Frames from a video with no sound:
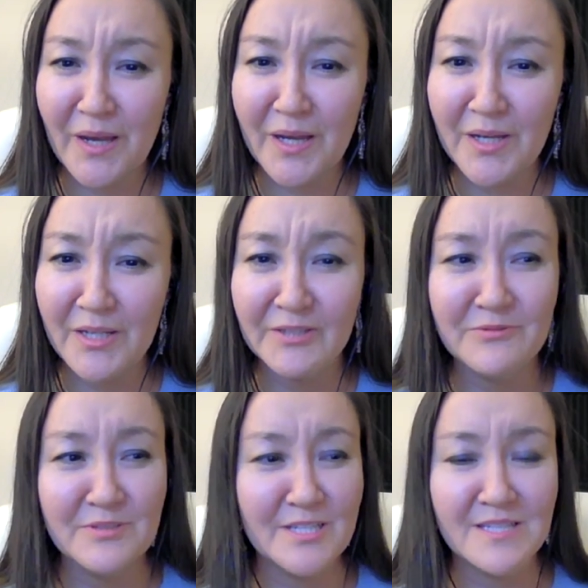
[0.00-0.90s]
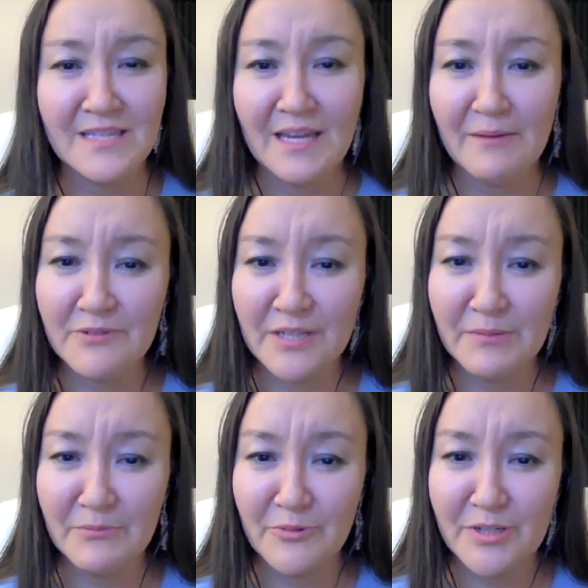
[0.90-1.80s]
can you just elaborate
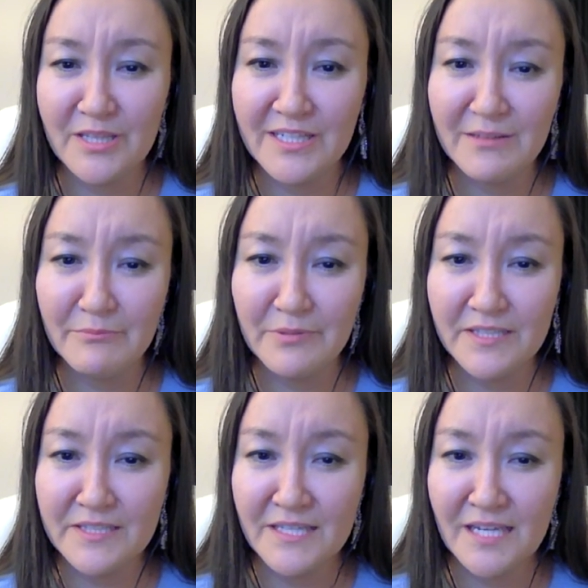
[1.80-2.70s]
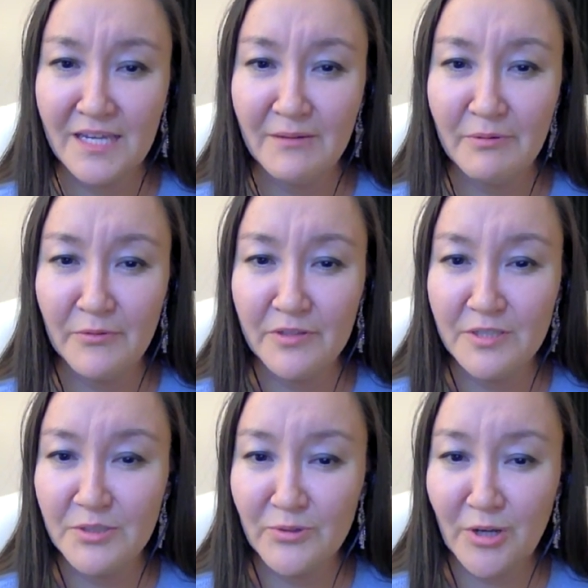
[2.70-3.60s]
more a little bit about the
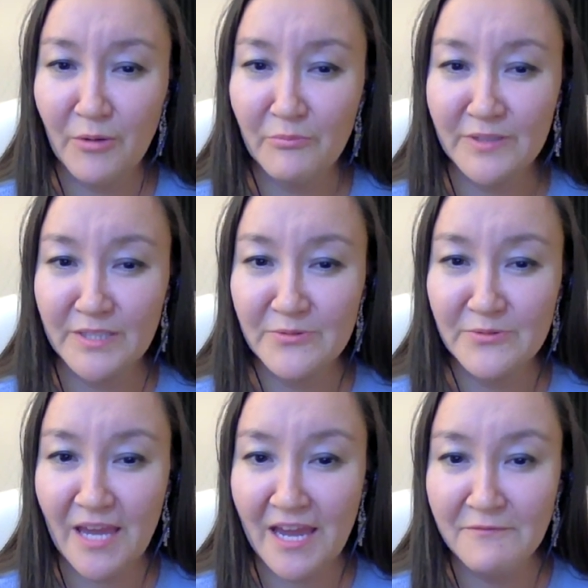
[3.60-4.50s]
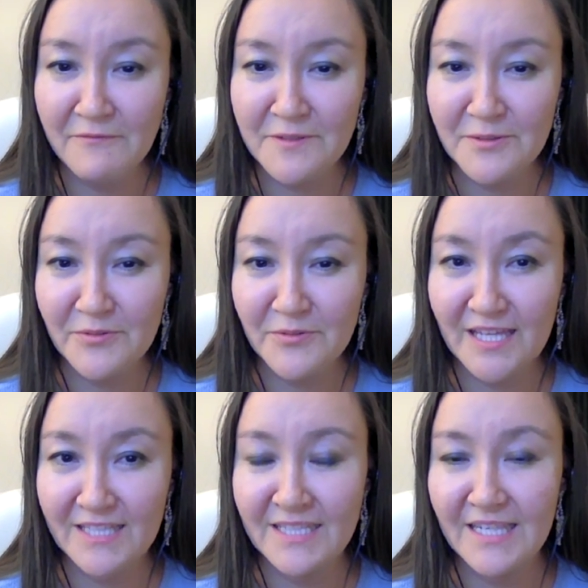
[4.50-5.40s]
two companies you have, so
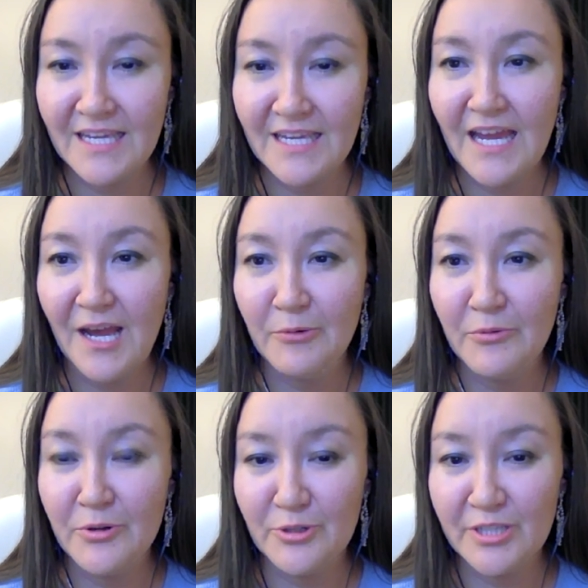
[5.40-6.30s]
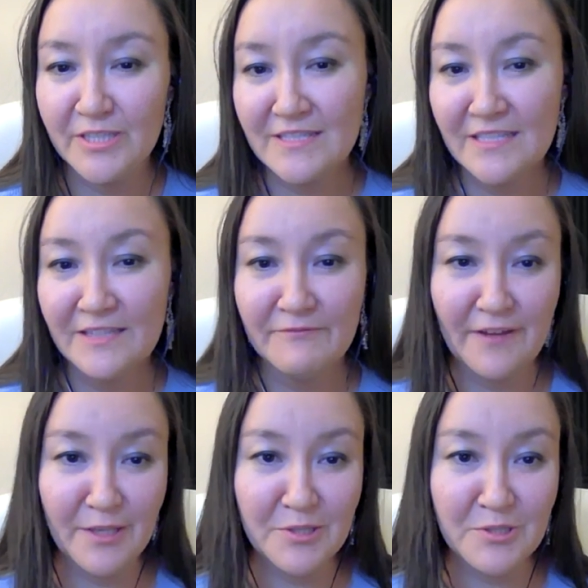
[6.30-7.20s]
that our audience can
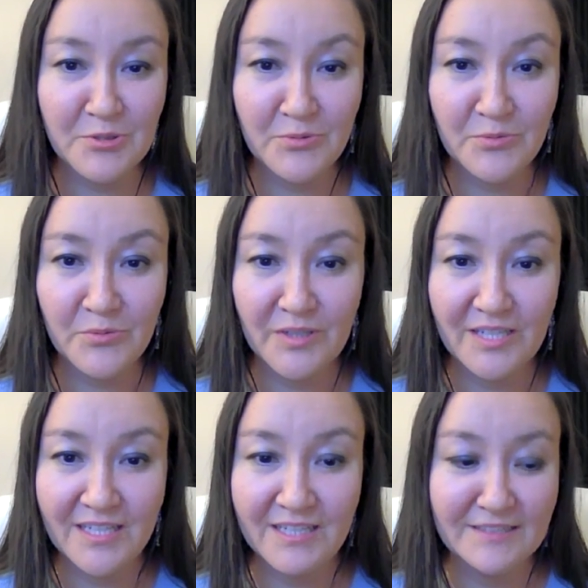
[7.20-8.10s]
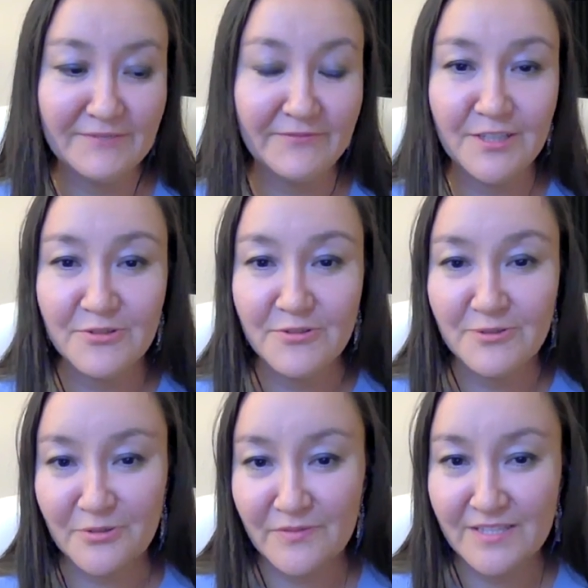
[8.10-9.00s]
find you and find your
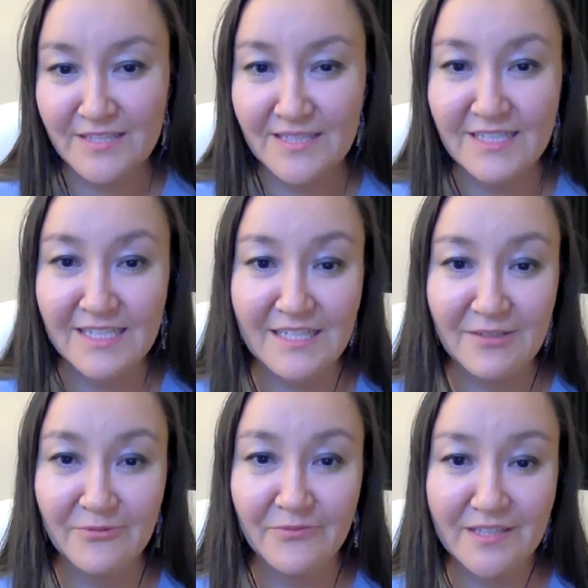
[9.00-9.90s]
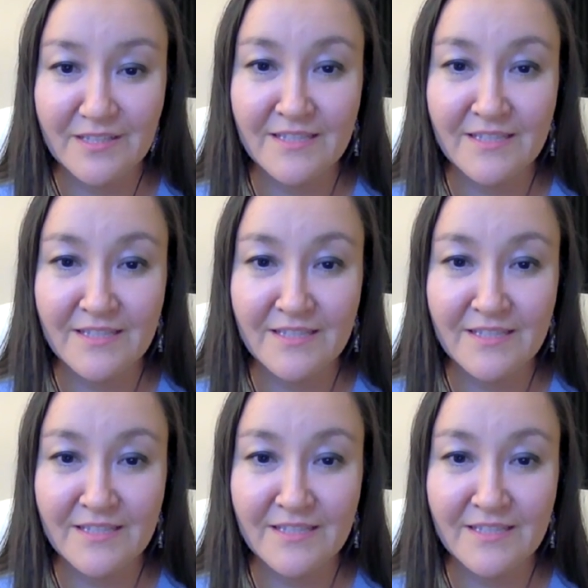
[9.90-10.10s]
services in any of these